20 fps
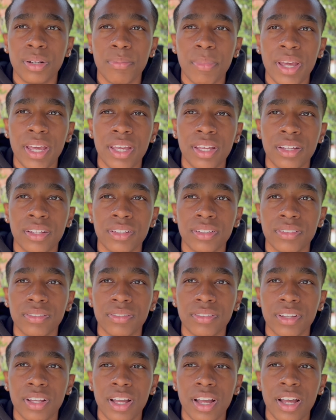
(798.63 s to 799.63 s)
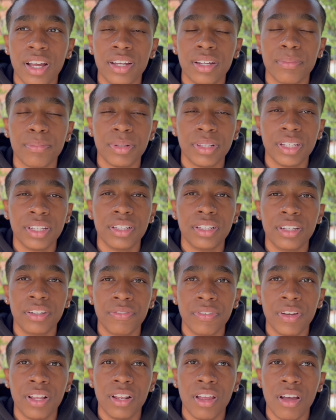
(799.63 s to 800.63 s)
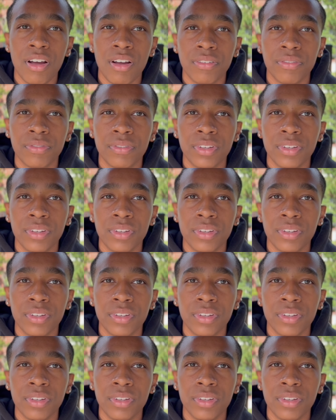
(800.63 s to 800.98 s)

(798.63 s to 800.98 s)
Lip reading: May, I completely fell off.